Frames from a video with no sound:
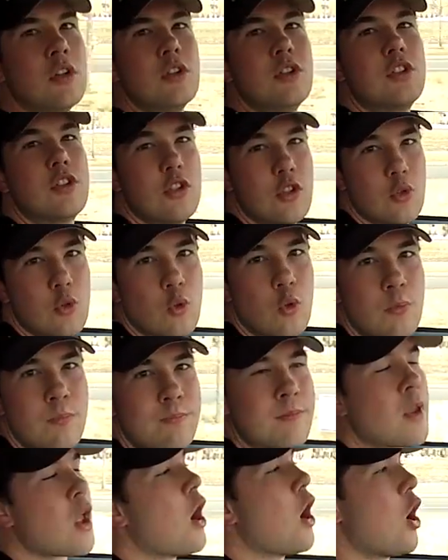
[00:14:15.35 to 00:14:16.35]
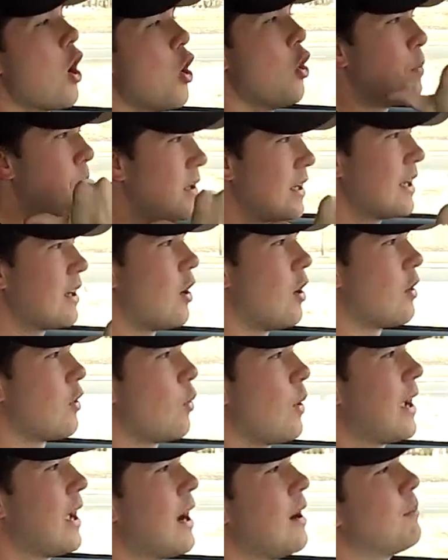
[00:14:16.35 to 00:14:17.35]
to open it all the
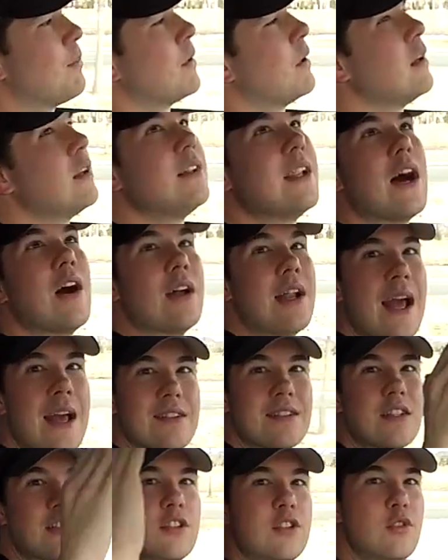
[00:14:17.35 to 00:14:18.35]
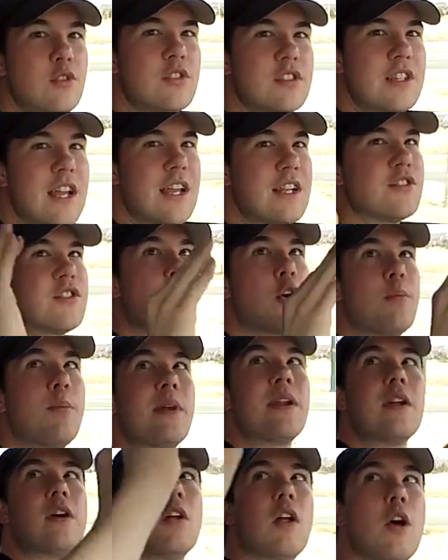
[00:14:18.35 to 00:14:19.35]
way up. Now it has a 2-stage
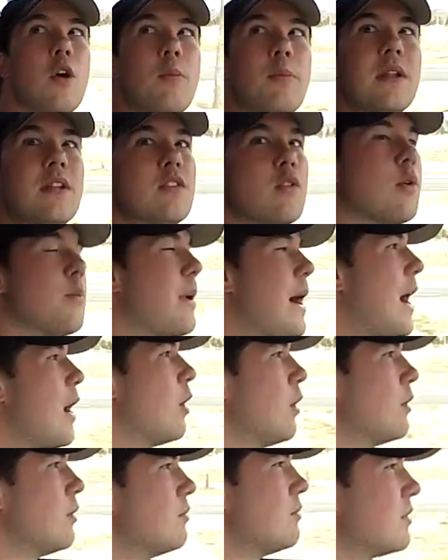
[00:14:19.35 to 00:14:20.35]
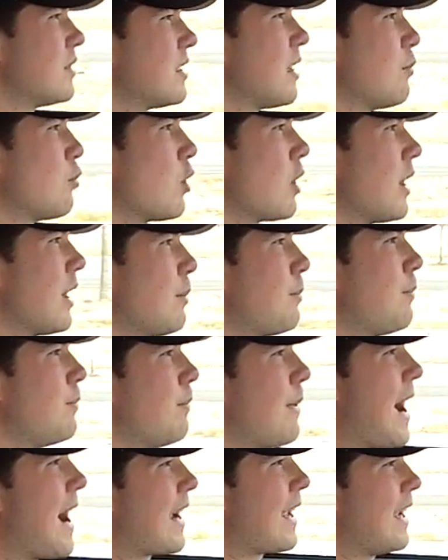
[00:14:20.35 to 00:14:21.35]
open. It'll open to about somewhere
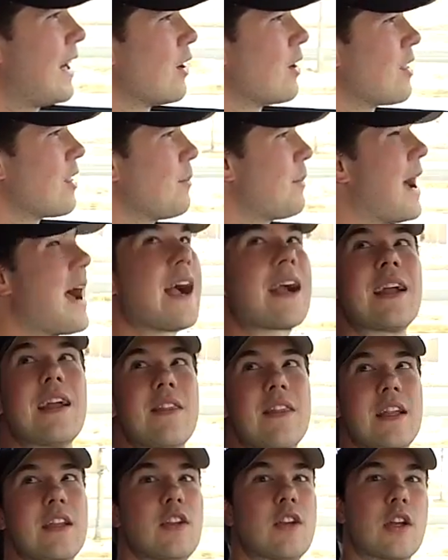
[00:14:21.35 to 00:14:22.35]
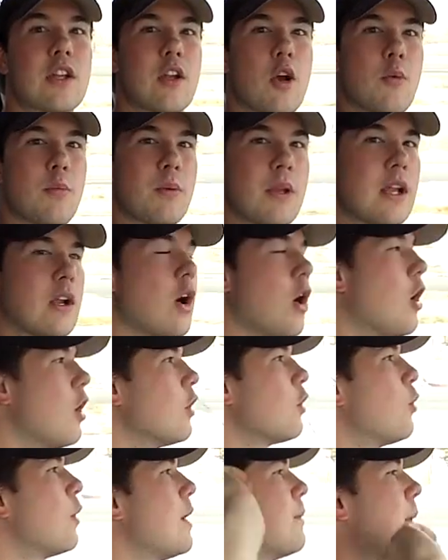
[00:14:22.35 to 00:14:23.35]
back here in the back, and then you can open it
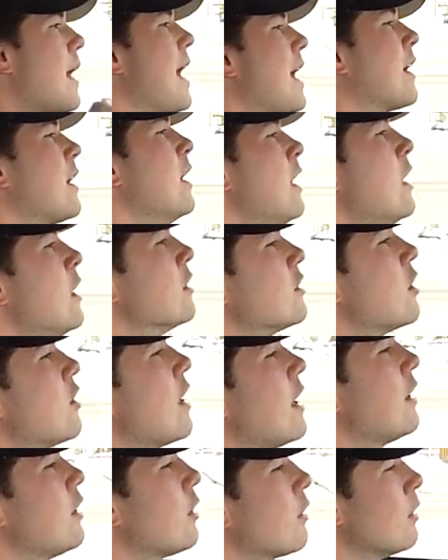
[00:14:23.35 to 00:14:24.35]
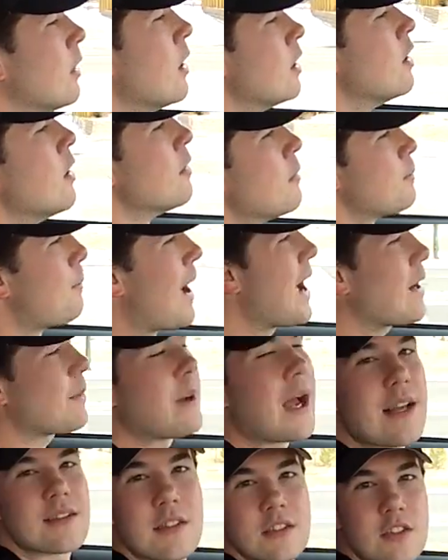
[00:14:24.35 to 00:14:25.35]
all the way back so that your back
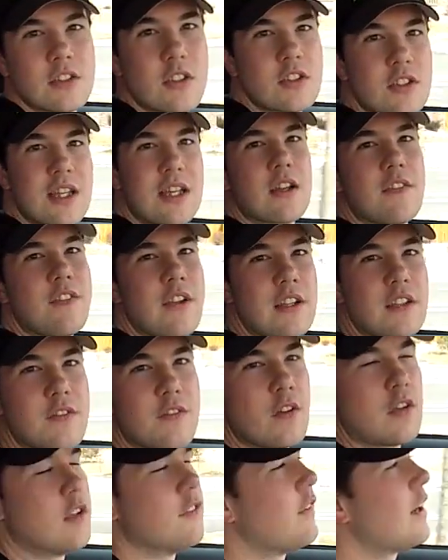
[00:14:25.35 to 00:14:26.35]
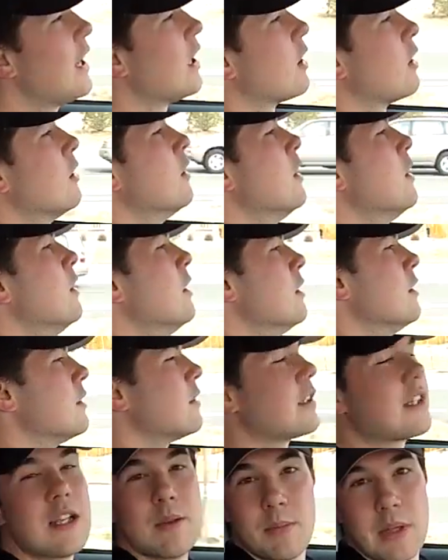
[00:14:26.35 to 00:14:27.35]
passengers get a face full of air.
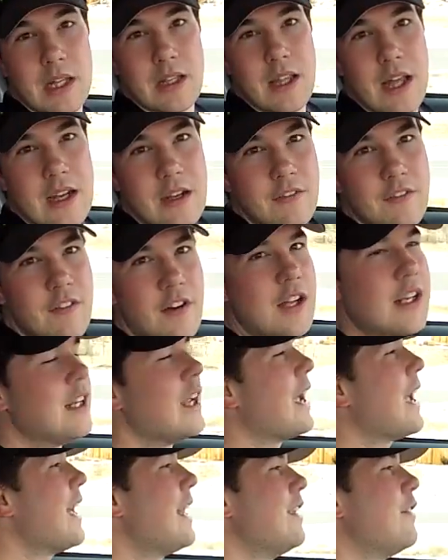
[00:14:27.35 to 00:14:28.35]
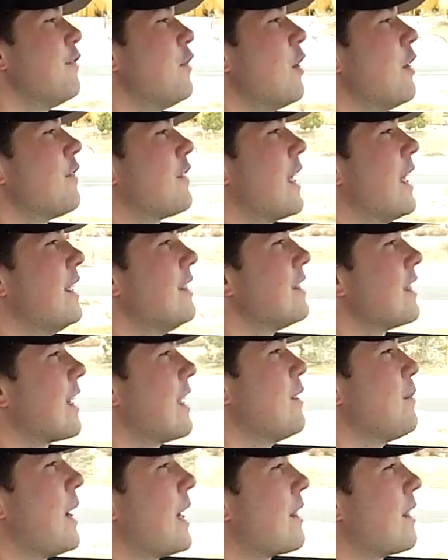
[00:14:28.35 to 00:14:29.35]
It can be a lot of fun, and if you have kids, it
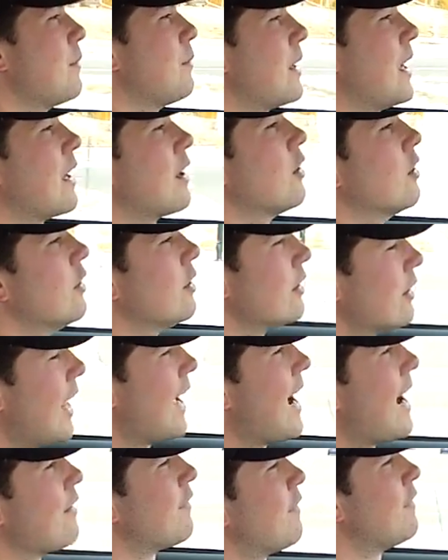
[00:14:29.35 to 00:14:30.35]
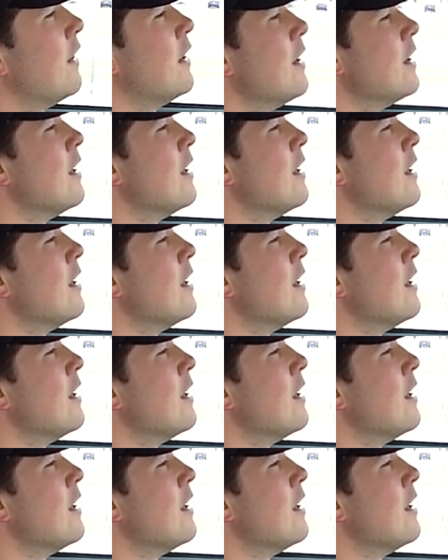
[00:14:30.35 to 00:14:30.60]
can make them giggle and laugh.